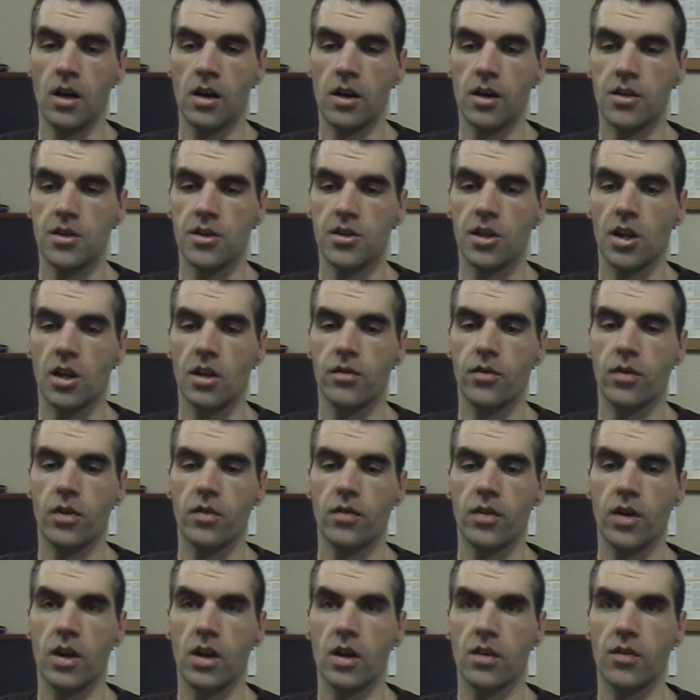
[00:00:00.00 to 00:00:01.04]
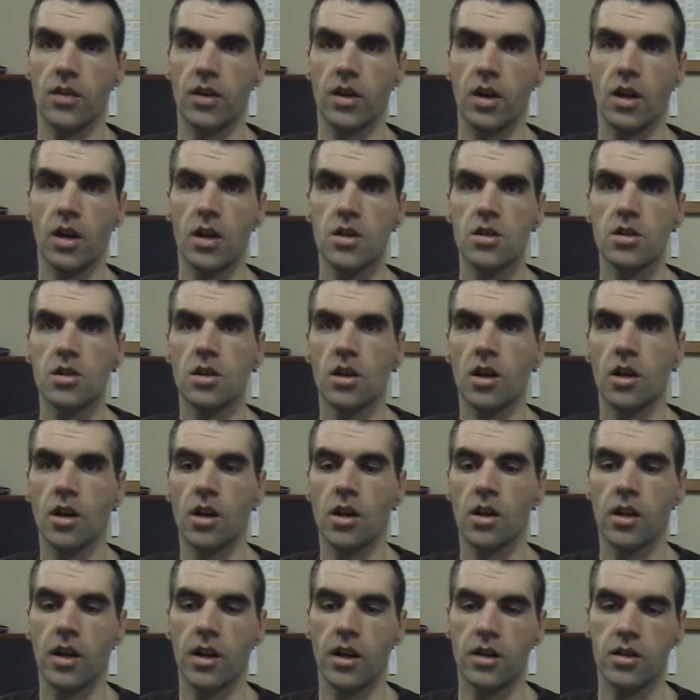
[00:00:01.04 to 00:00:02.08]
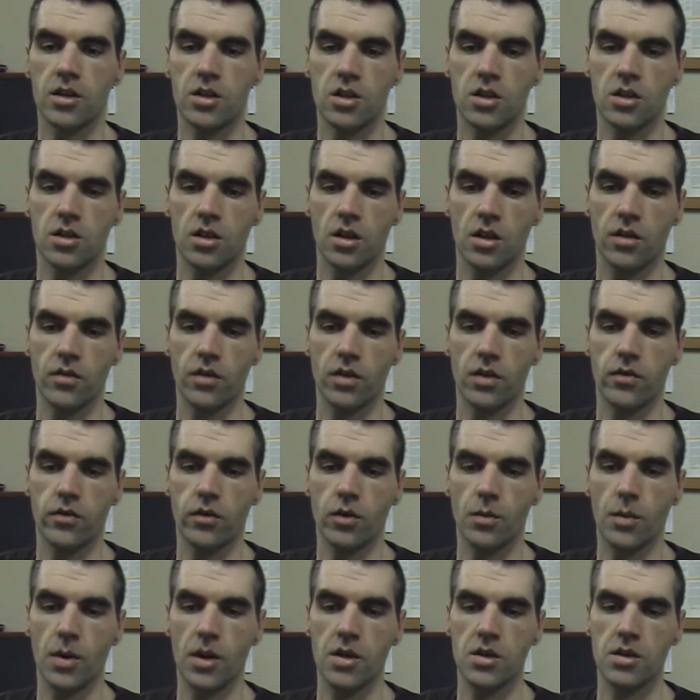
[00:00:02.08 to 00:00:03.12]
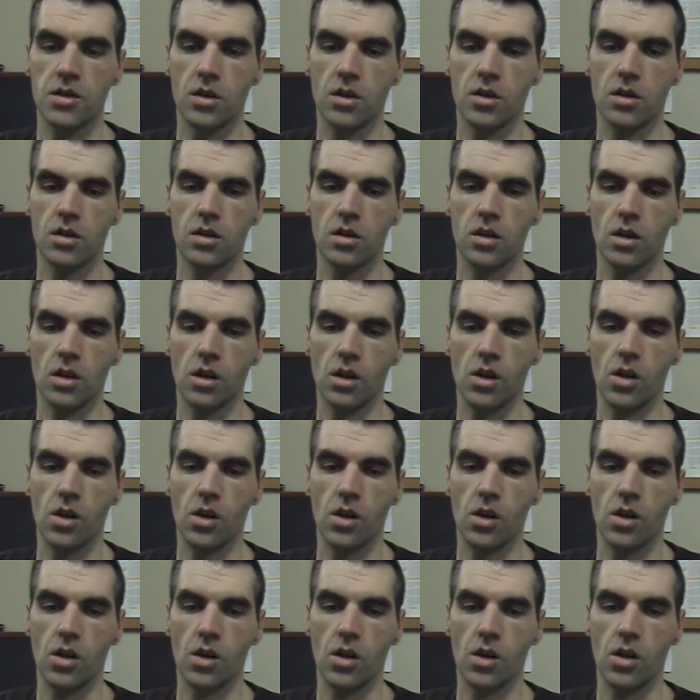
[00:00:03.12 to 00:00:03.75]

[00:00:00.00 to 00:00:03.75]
Consent for verification and collection of information.